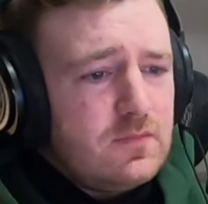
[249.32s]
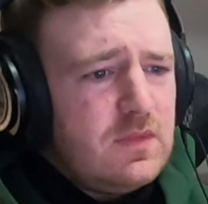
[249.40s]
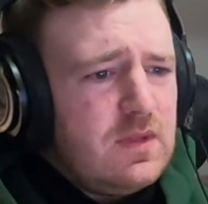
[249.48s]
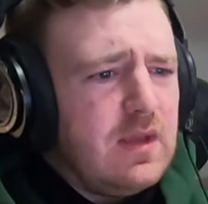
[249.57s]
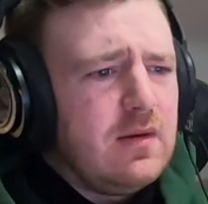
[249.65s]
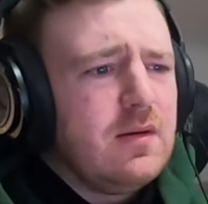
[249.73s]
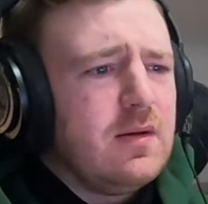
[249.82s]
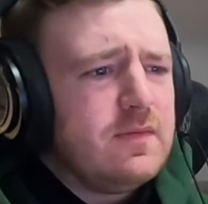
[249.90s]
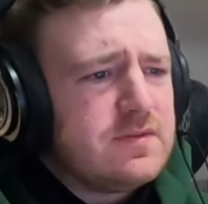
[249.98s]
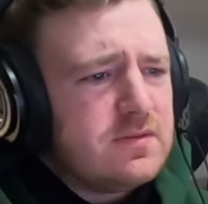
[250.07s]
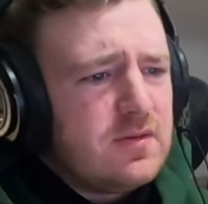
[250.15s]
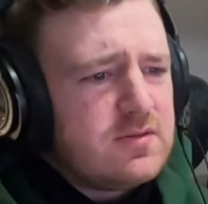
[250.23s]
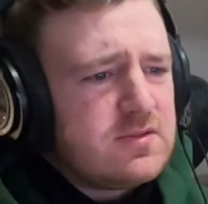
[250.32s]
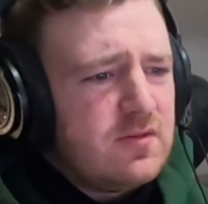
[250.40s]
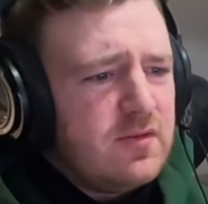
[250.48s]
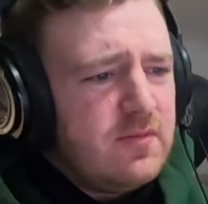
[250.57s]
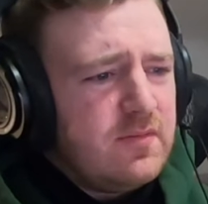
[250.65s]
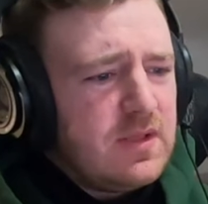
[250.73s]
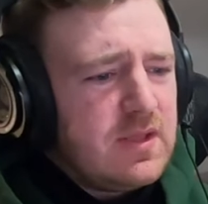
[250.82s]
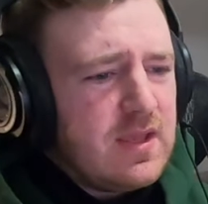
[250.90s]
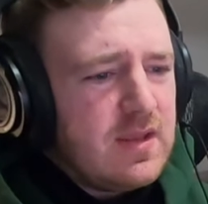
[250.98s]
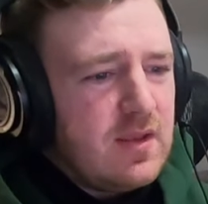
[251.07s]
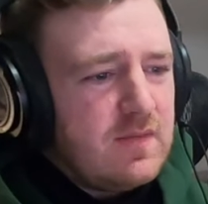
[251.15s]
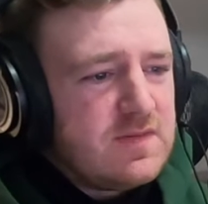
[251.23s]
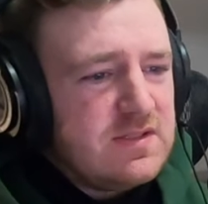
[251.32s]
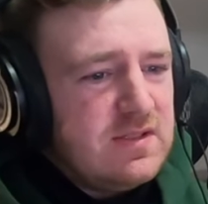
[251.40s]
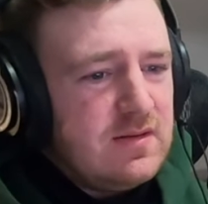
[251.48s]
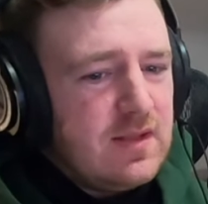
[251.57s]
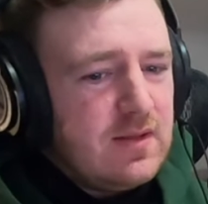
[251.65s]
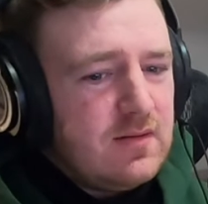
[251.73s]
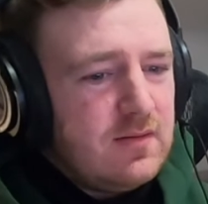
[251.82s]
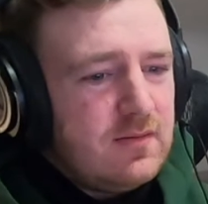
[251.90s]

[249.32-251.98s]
Yeah, the kicking, I've seen that